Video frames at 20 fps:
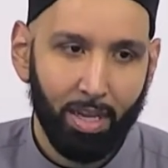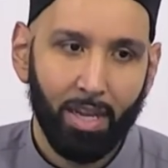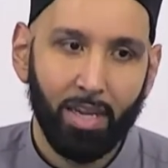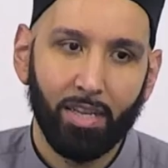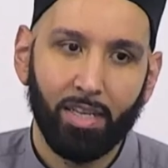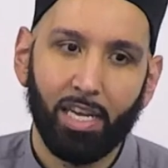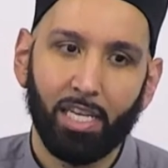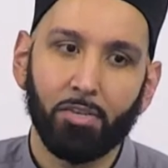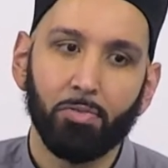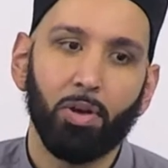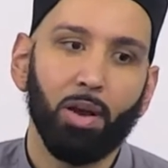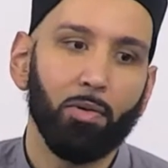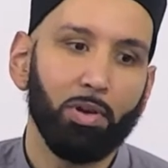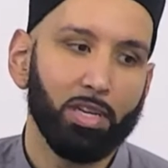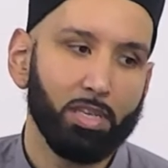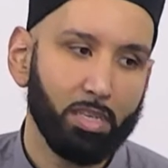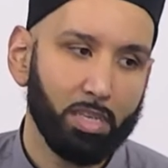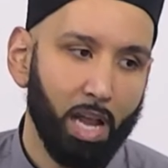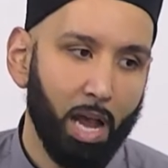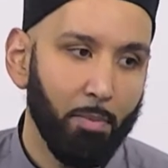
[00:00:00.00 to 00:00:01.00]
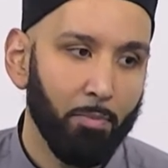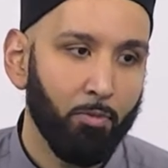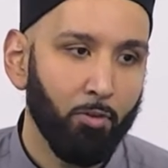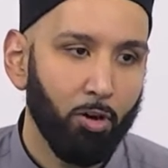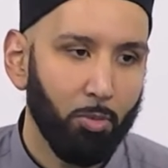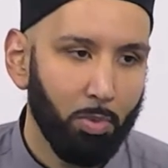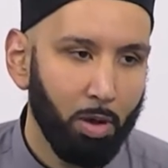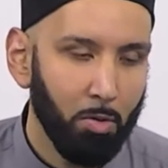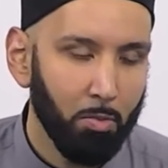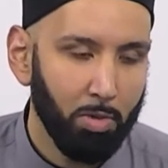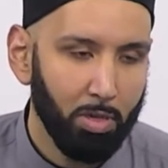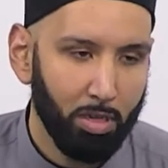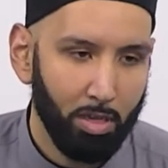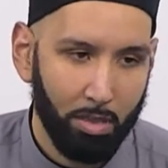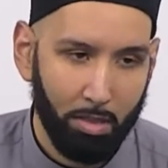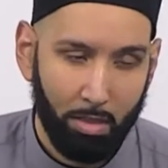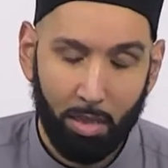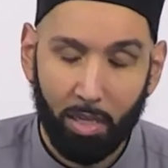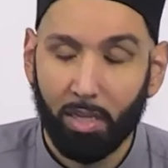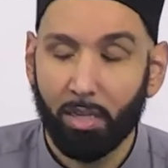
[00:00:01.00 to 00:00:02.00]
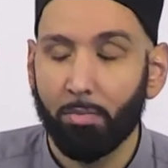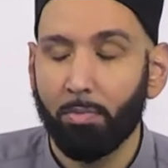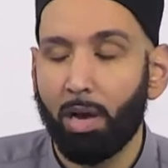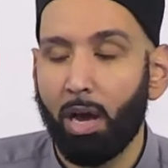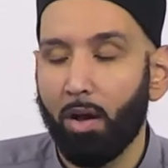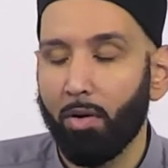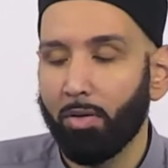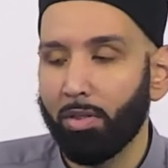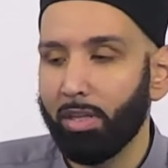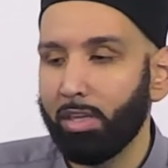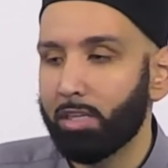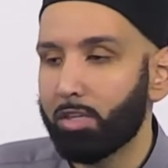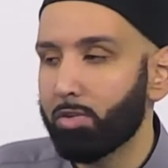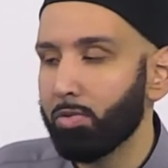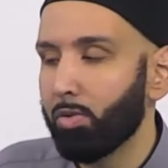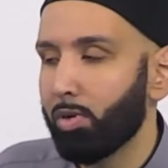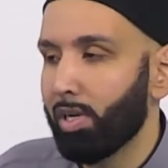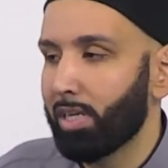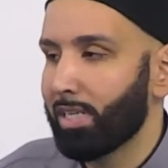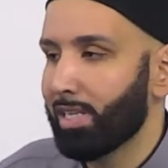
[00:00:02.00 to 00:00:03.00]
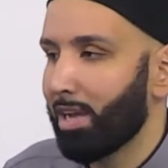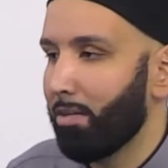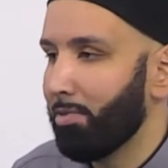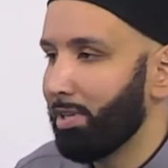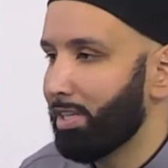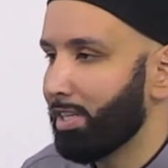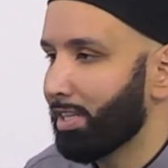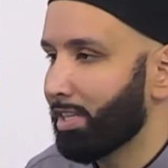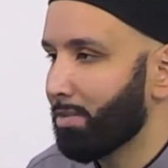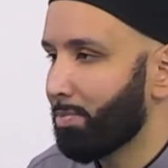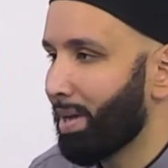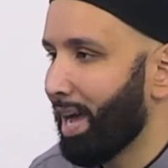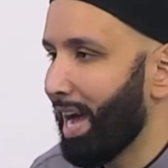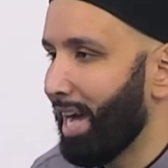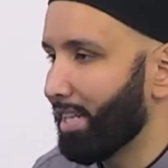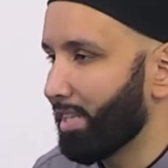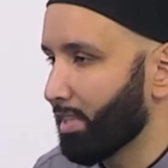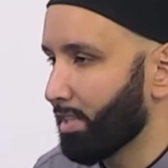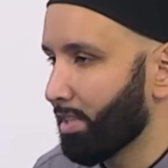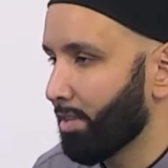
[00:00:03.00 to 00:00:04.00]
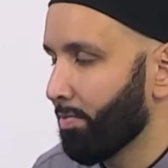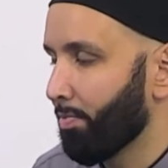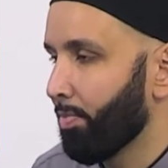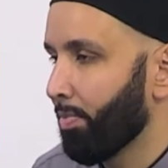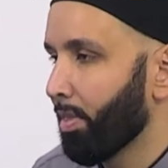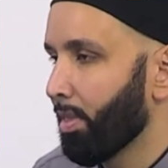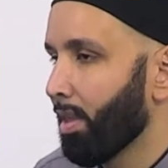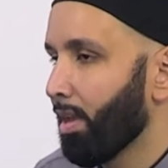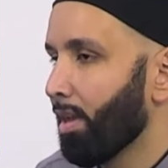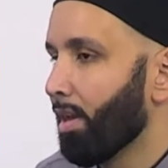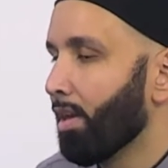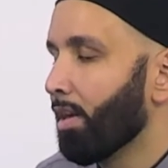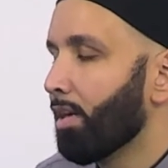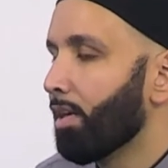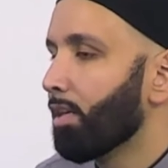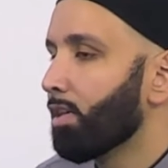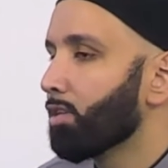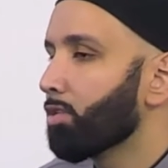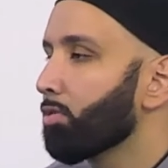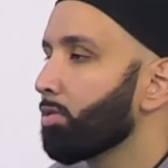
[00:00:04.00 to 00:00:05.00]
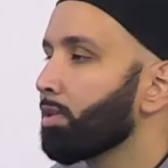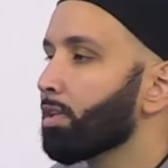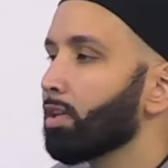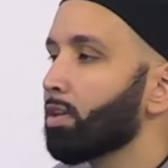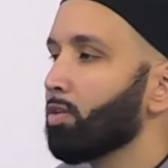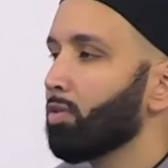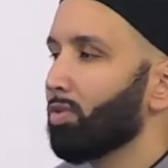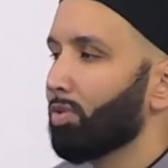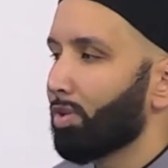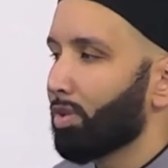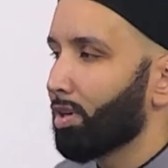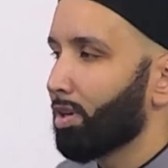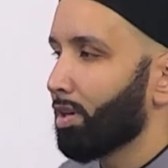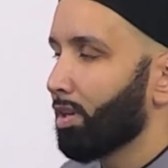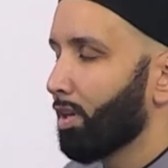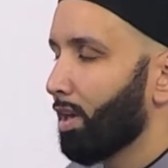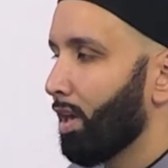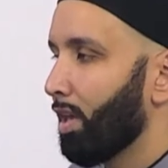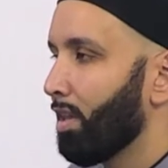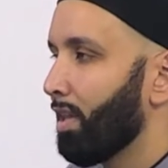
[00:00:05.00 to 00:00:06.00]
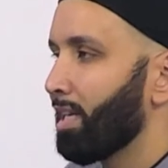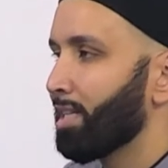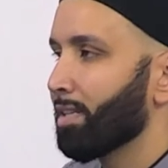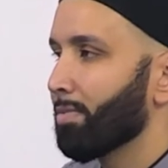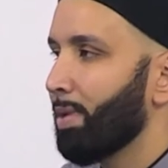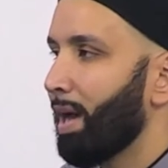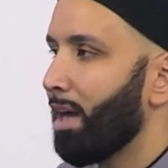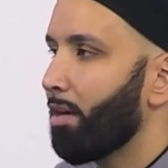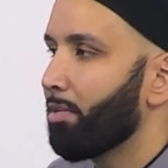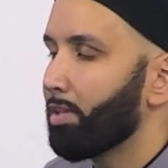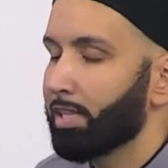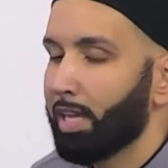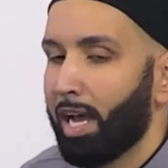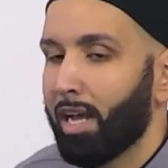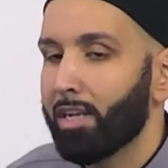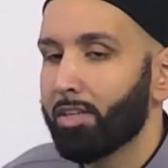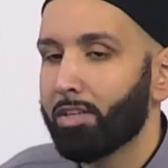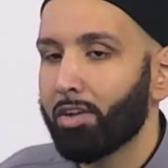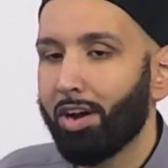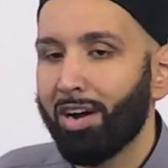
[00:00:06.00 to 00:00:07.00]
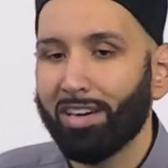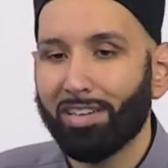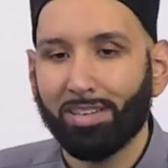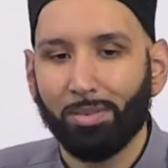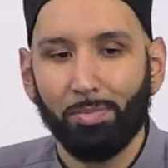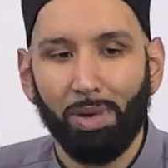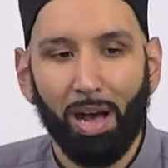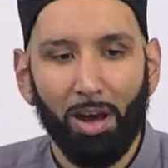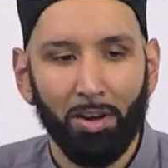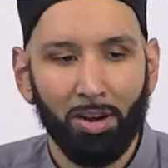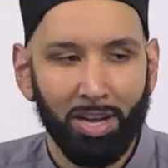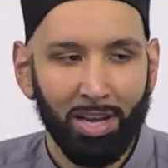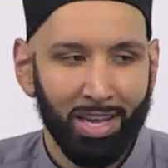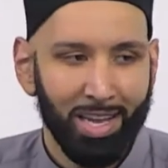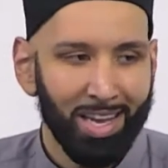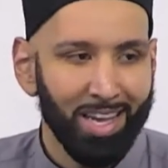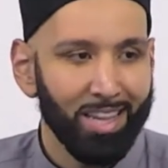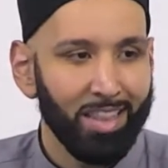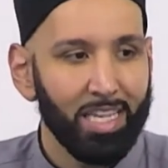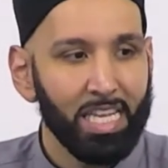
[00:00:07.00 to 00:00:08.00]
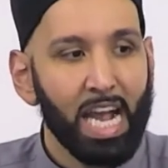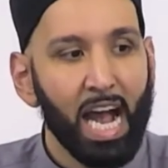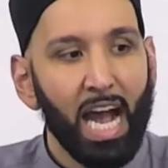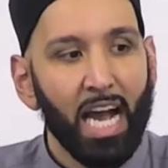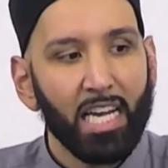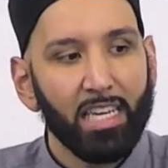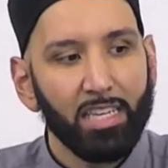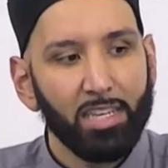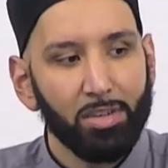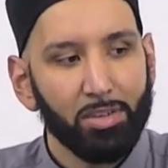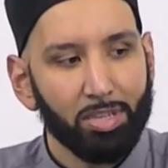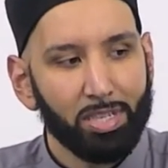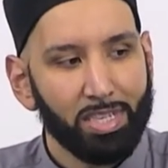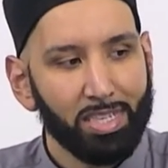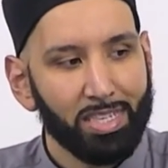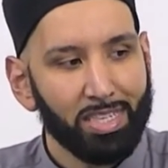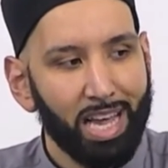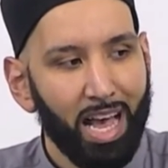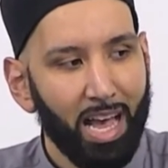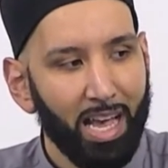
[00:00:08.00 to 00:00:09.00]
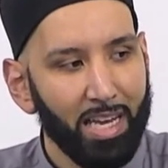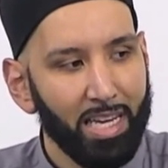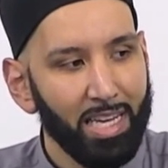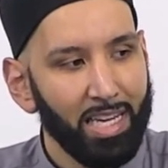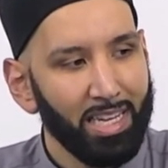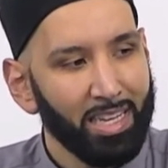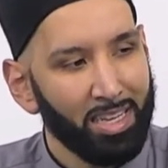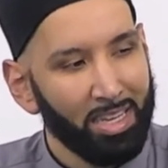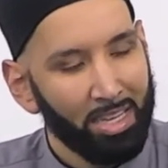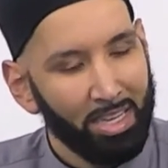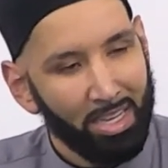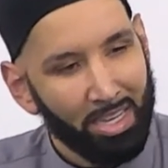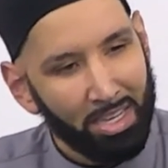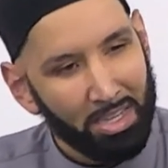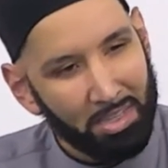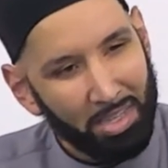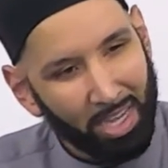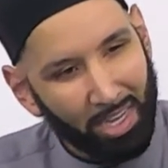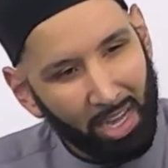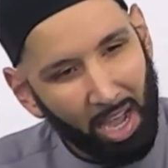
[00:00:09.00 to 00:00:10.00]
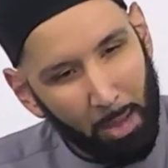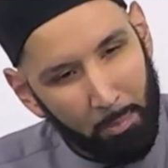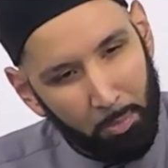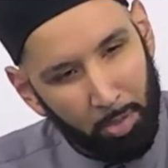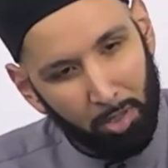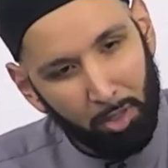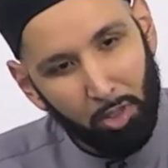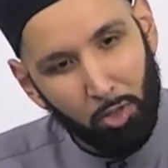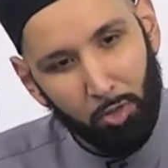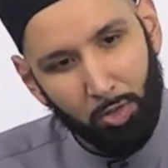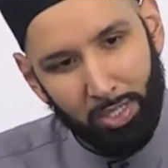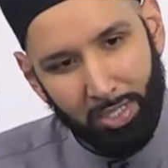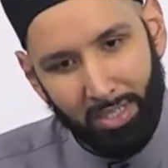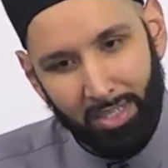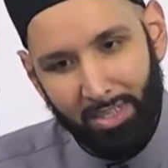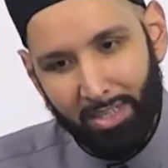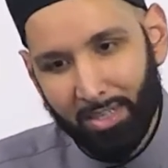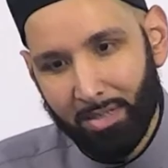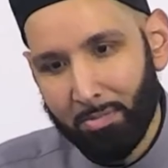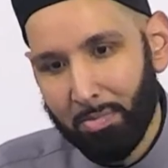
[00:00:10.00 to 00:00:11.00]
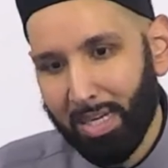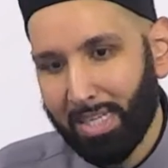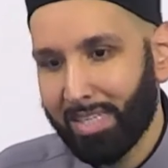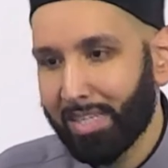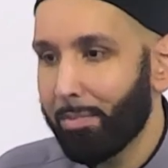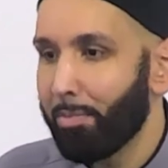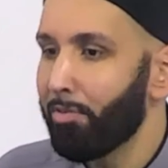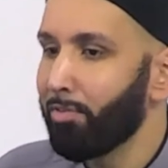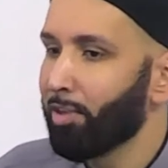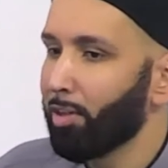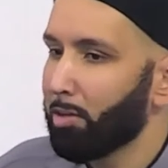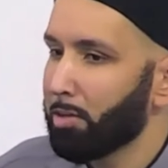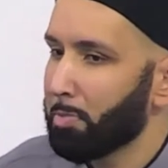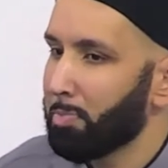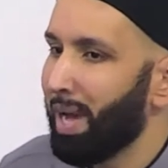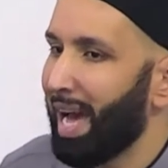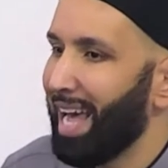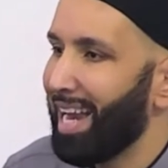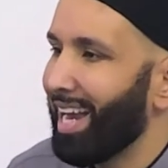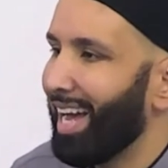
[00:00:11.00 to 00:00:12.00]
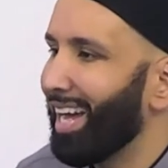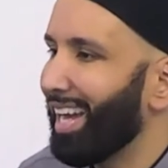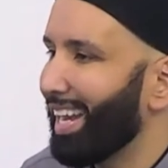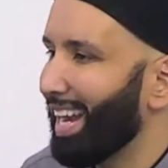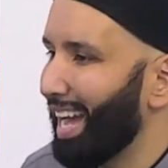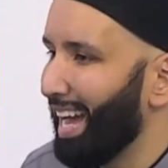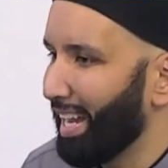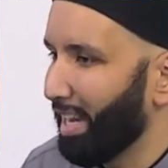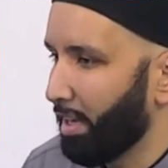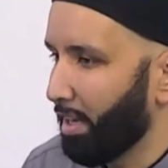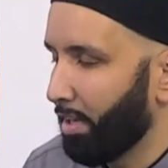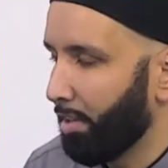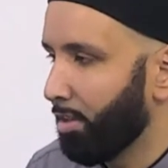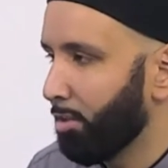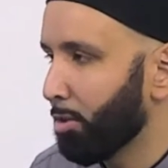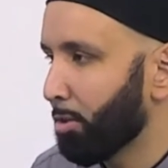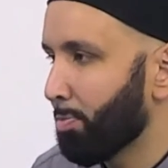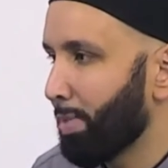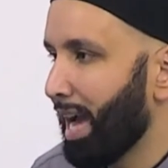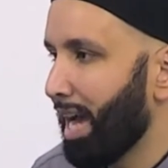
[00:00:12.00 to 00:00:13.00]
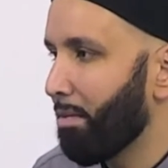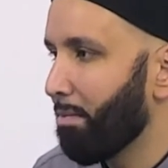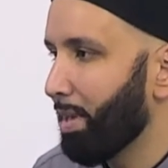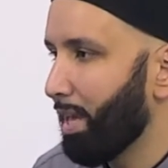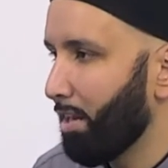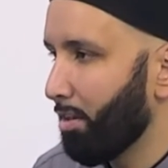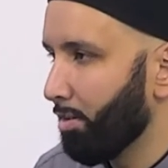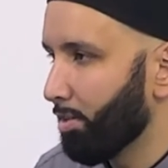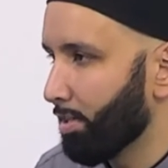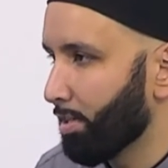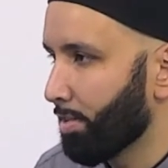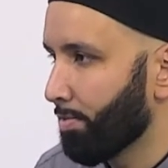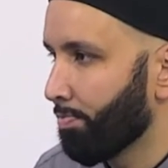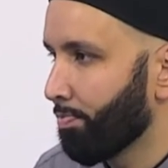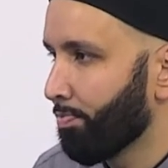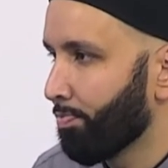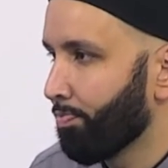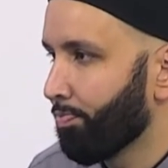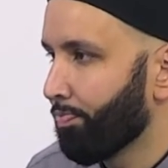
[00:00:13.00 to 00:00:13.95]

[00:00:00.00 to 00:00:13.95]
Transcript: And that's where I want to stop for a moment and think about the surahs that we just passed. Surah An-Nur, Allah subhanahu wa ta'ala talks about the ideal society that got polluted by some of those bad akhlaq, those bad manners